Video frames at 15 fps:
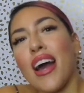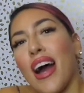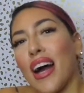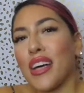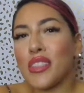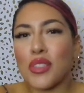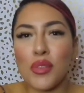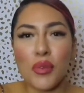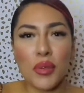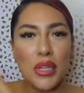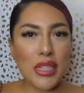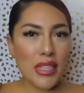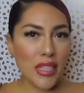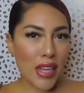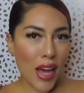As you
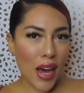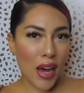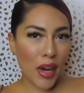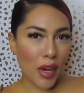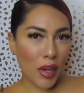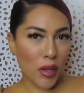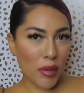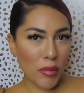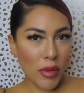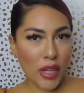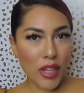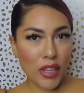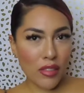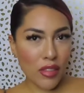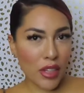can tell, my
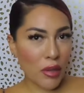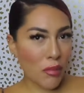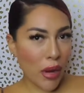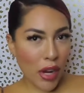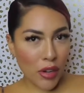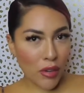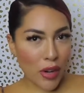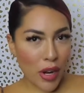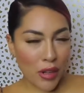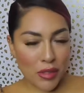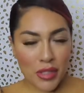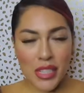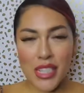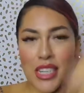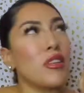lovely
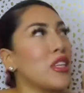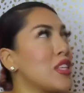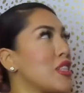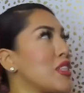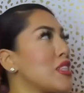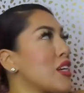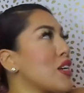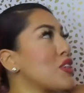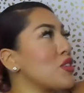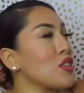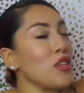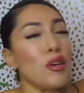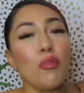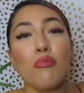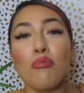background. This is
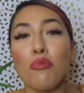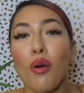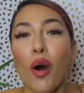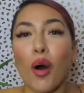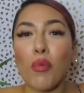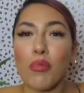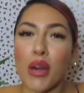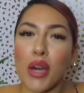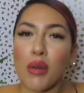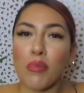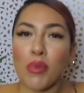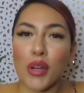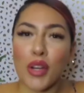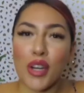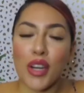actually
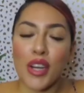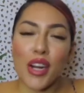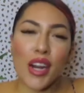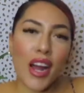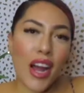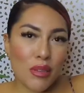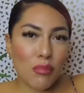wallpaper.